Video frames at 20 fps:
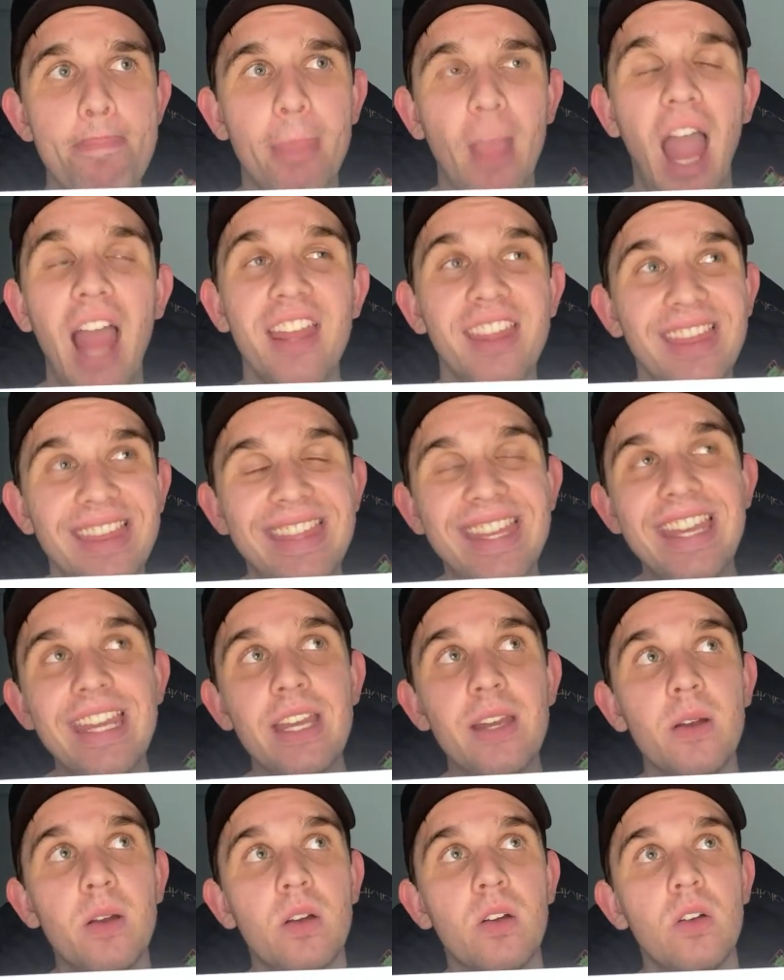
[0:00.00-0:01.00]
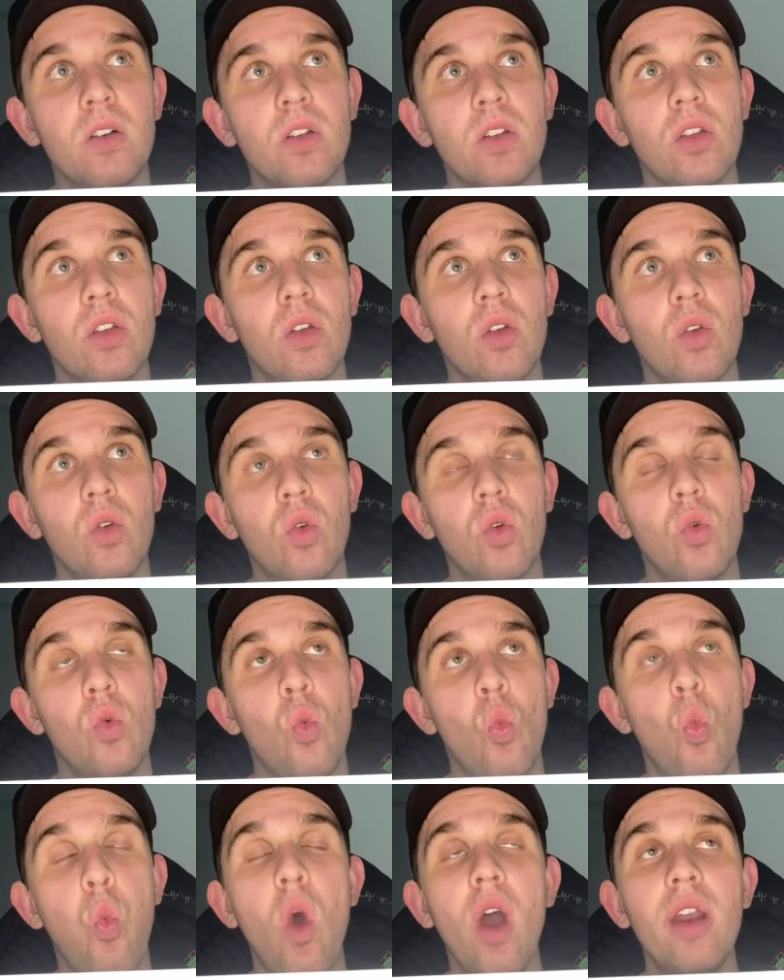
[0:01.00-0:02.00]
I think
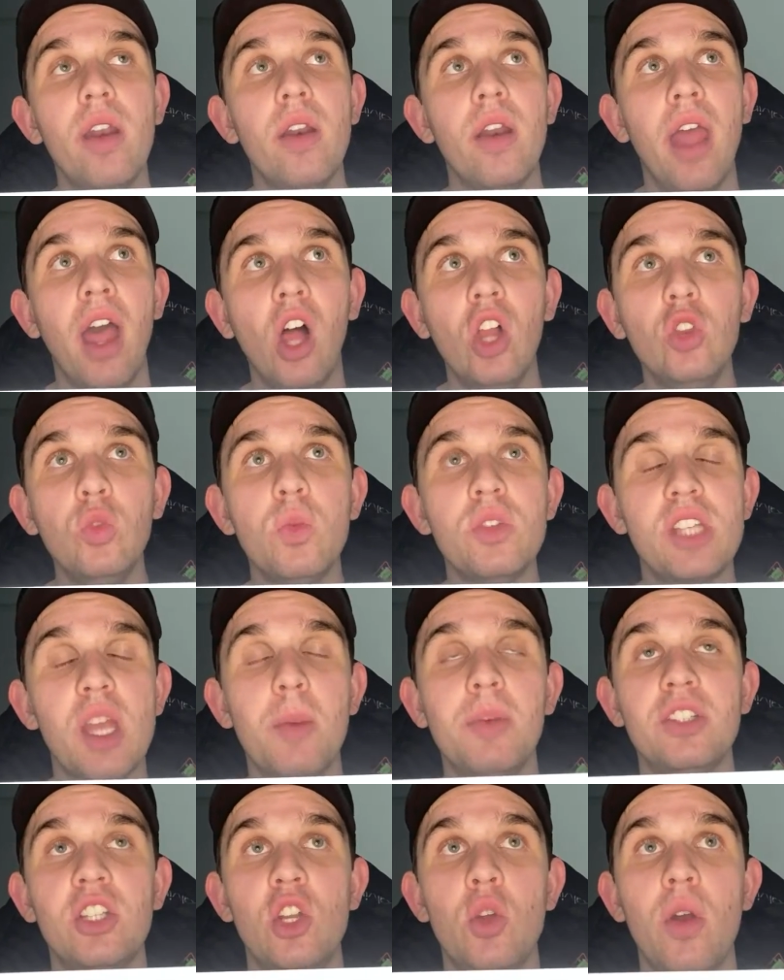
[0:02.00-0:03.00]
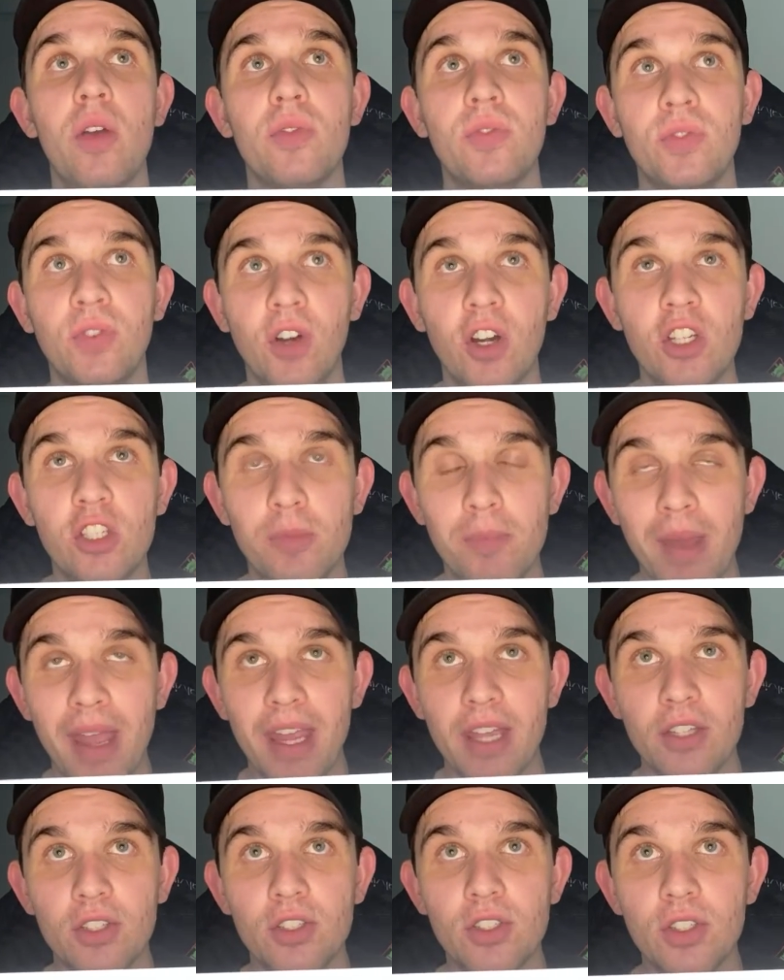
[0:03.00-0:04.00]
what Helton was able to do at first
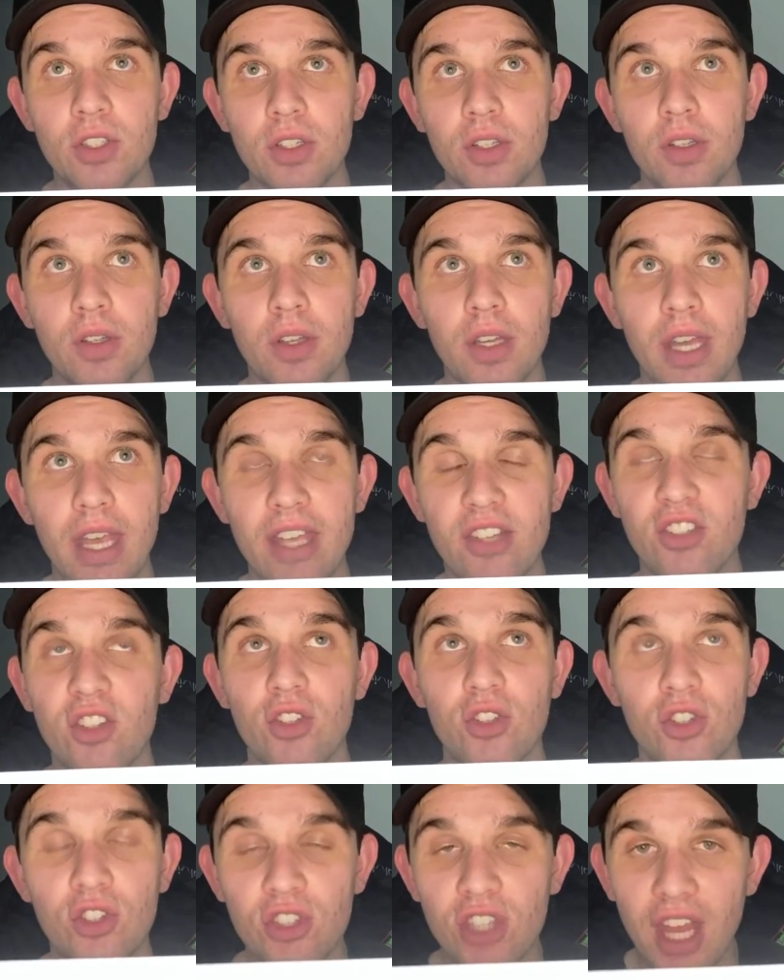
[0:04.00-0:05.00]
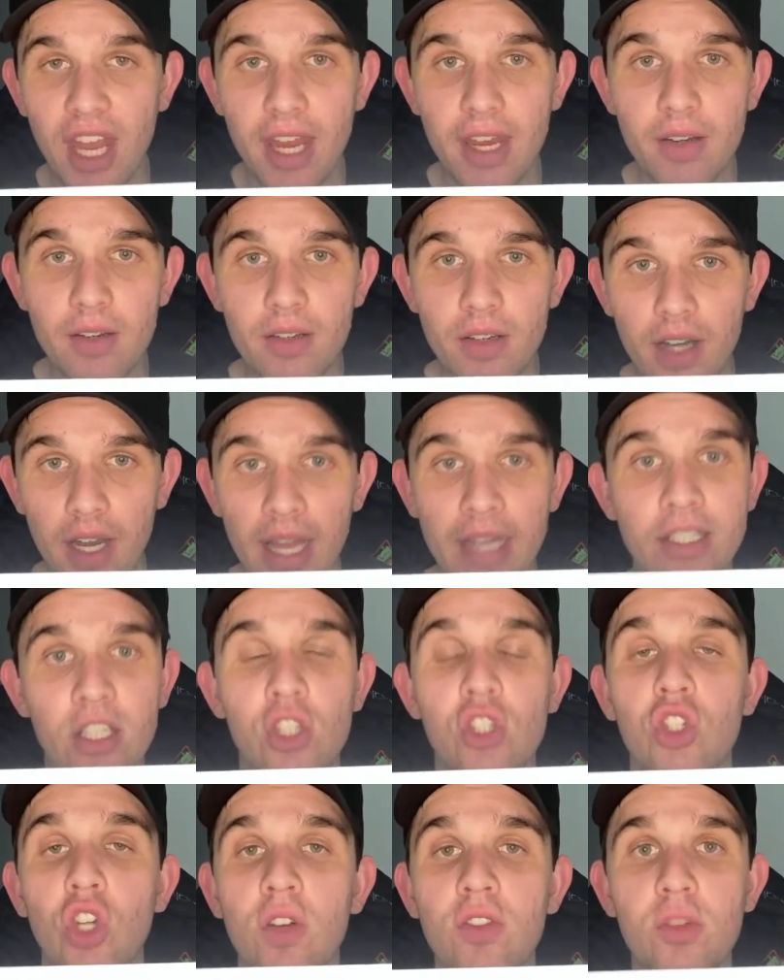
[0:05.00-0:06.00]
base is insane. It
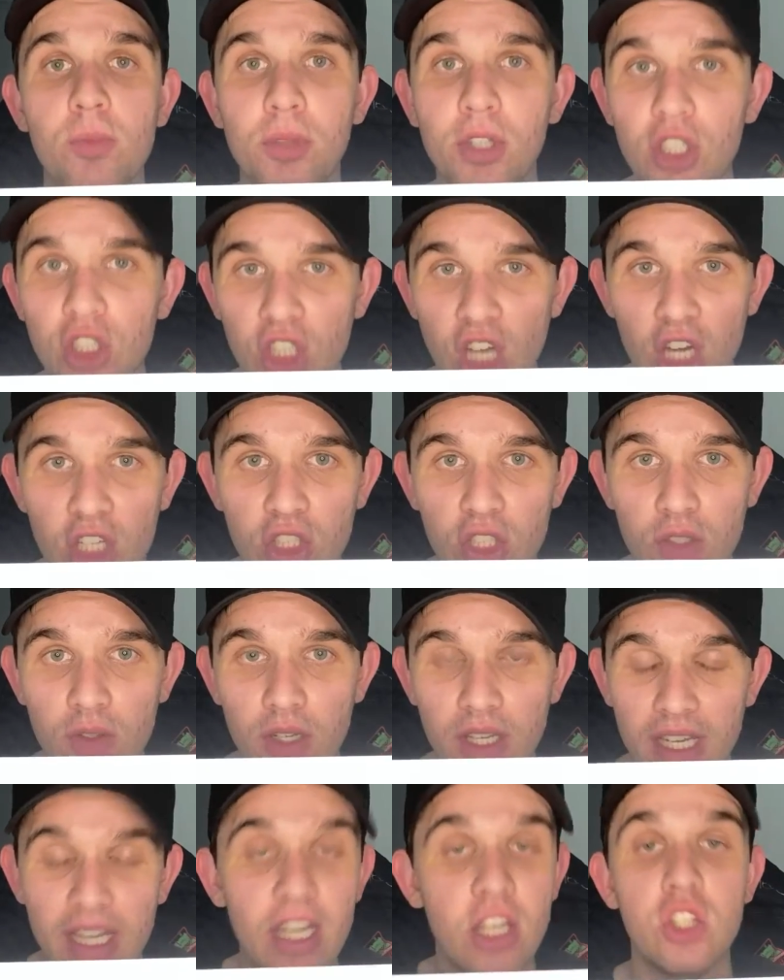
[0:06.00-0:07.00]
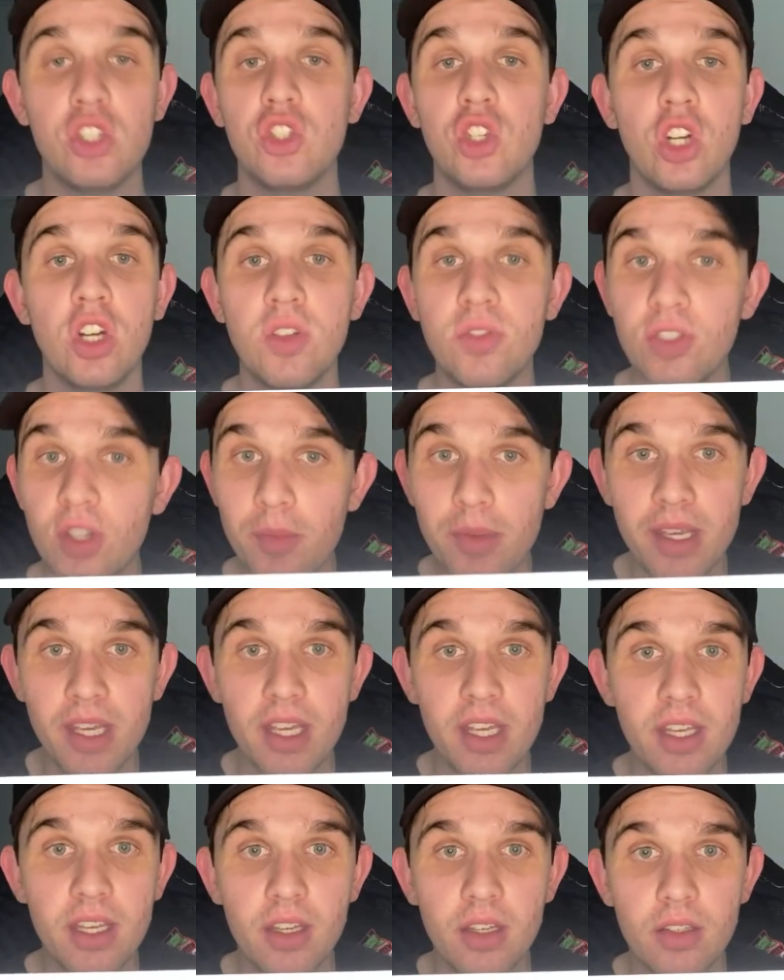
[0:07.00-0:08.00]
deserves appreciation. He deserved to
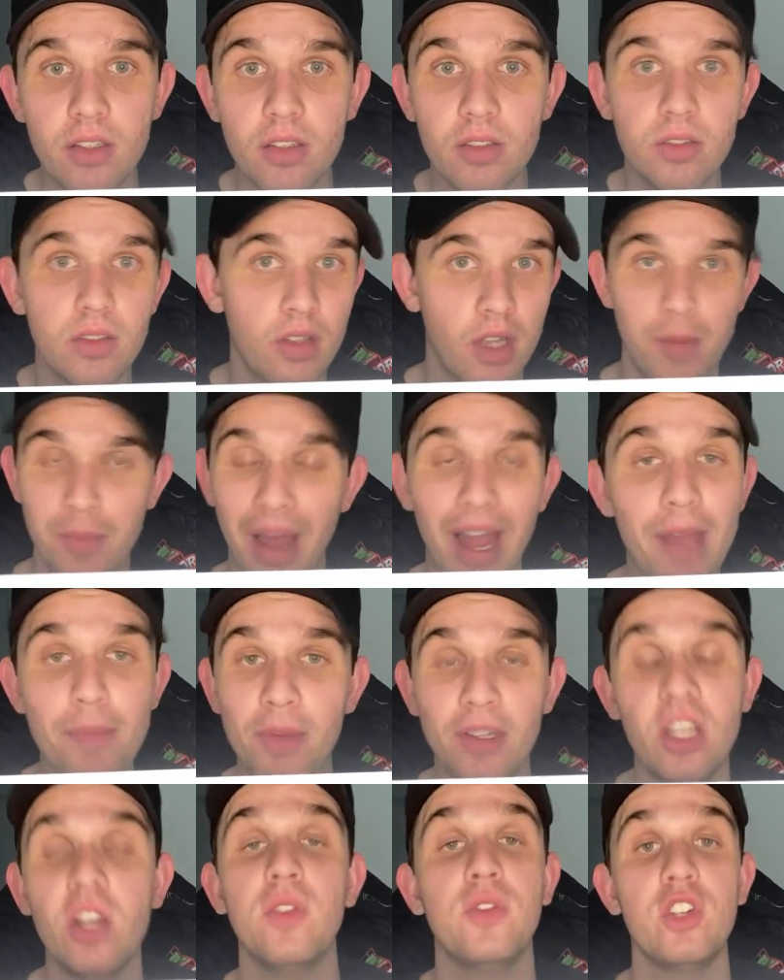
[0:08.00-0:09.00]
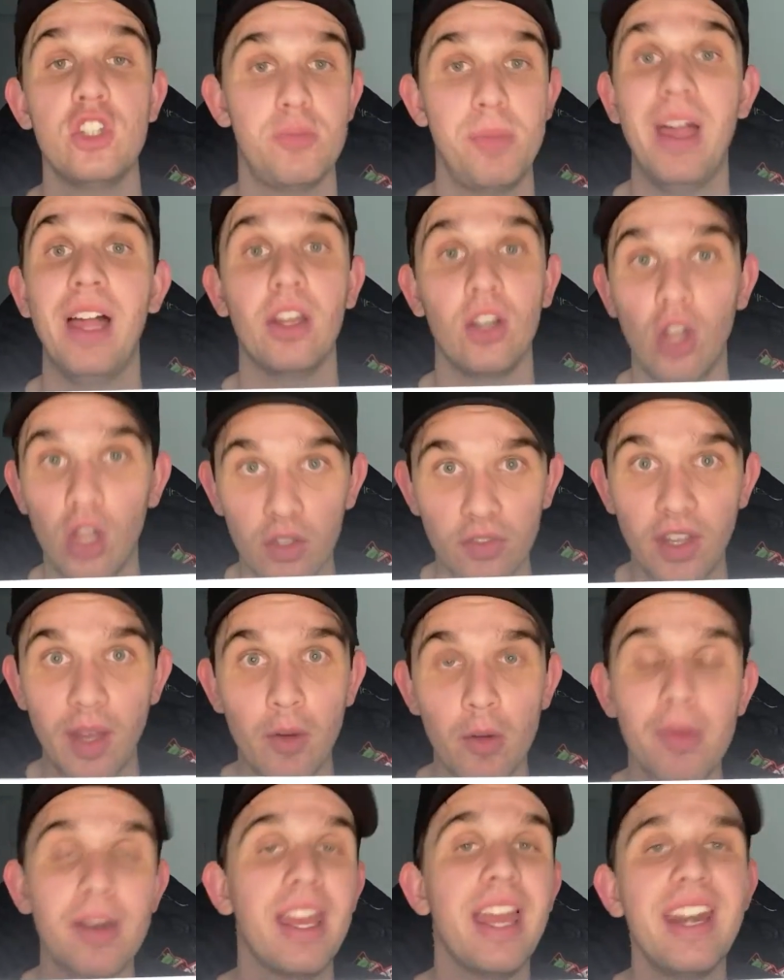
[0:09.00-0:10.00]
be, in my opinion, a first ballot Hall of
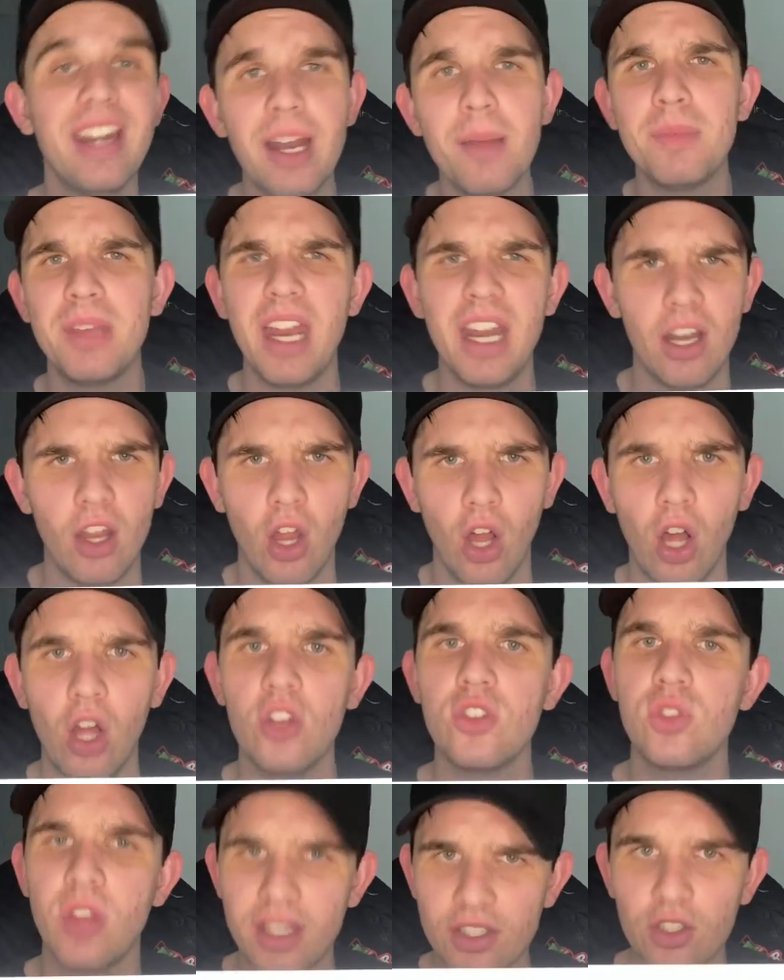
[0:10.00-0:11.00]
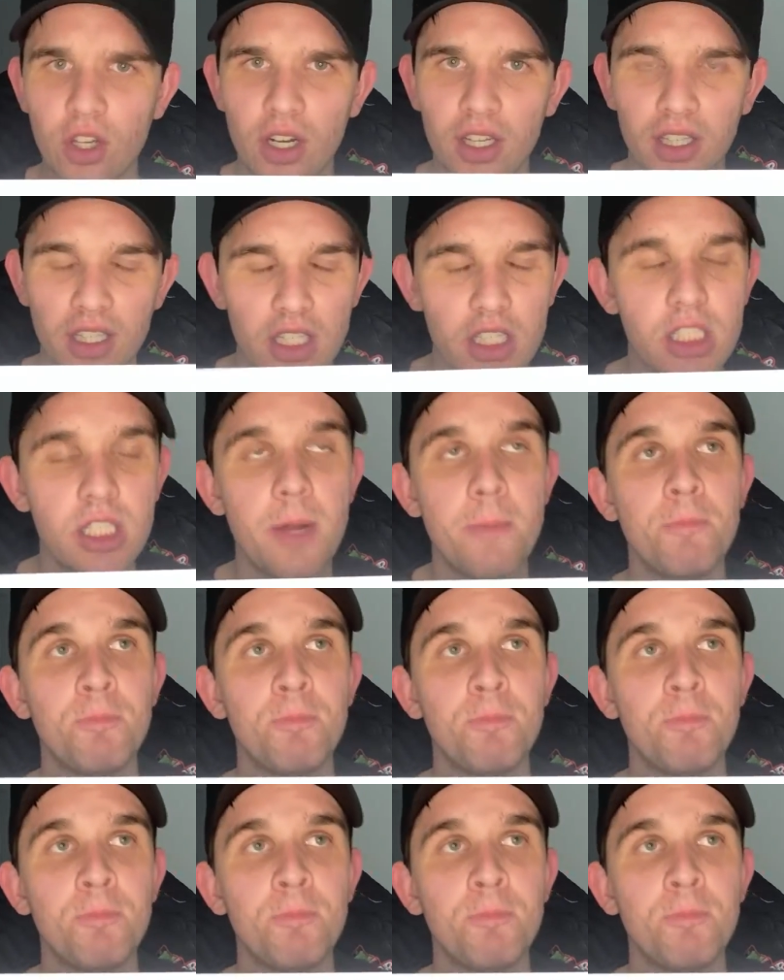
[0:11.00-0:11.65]
Famer, but he ended up getting to the Hall, so that's good at least.